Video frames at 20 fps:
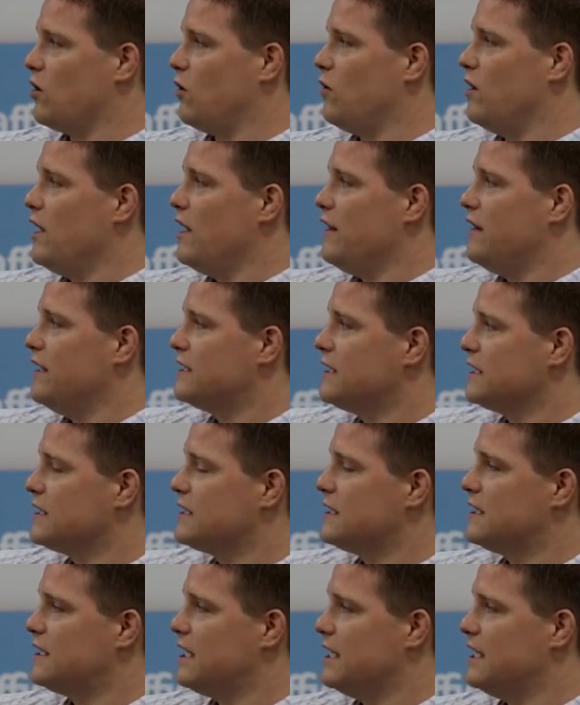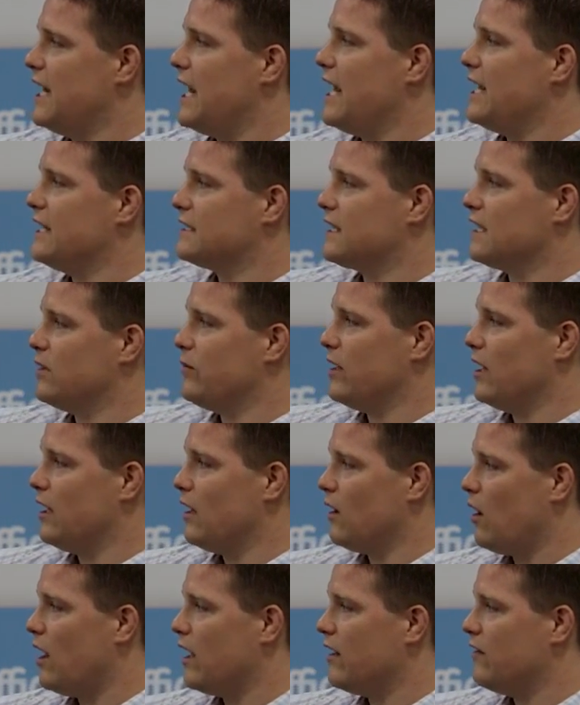So today is going to be
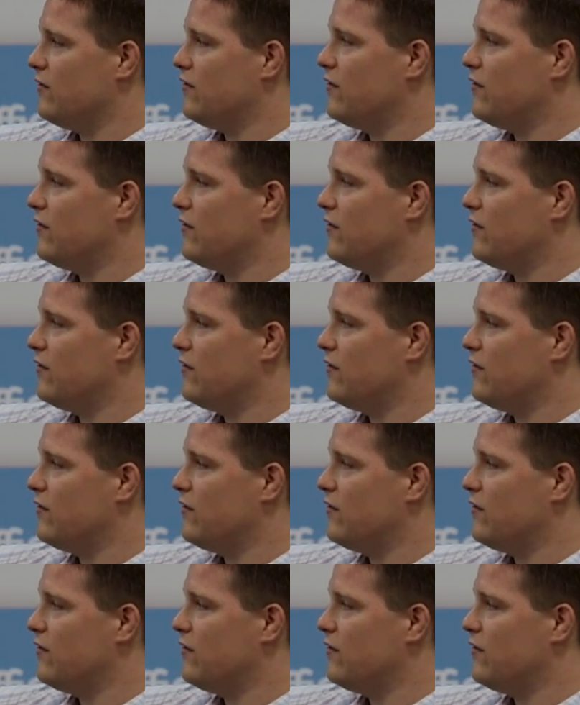a lot